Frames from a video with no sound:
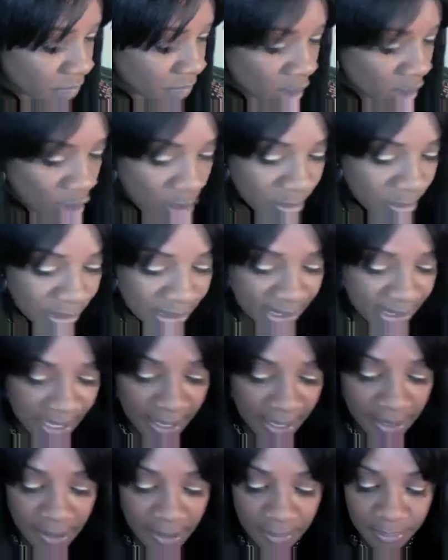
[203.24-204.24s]
Urban
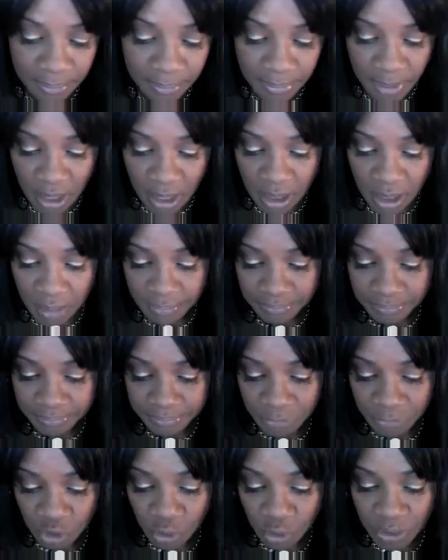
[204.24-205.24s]
Decay um,
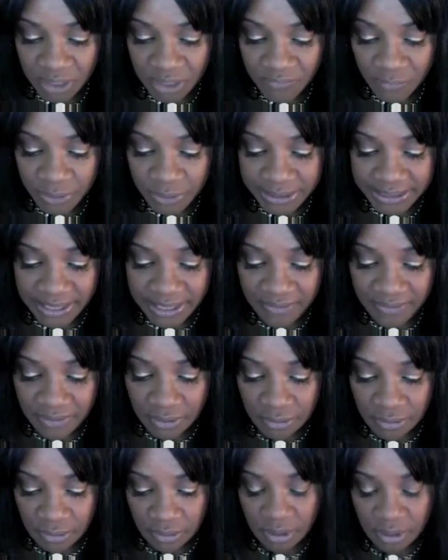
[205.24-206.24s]
twenty-four
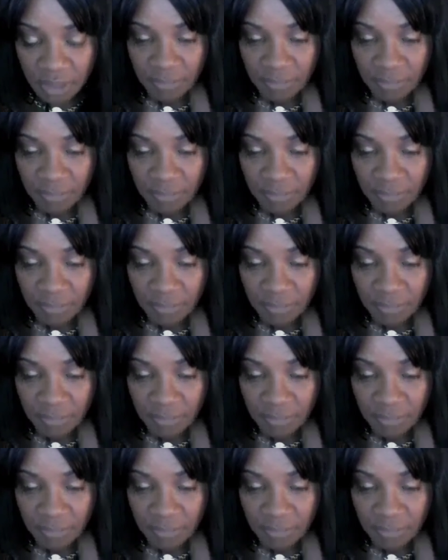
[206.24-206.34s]
seven, the